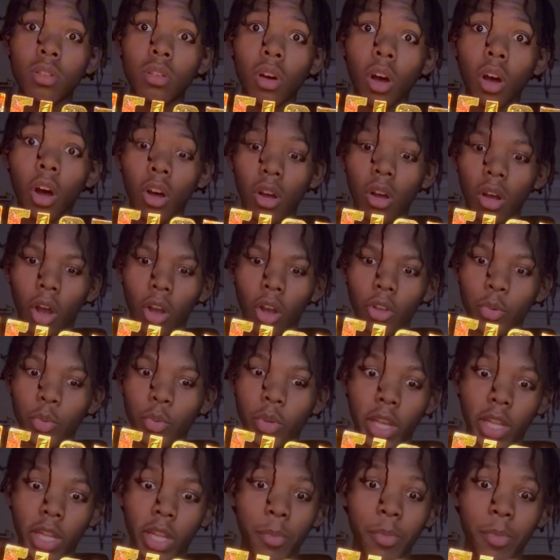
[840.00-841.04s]
Are you
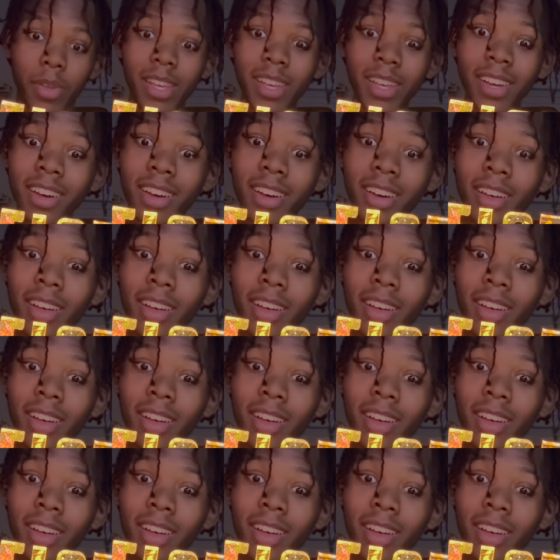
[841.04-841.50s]
kidding me?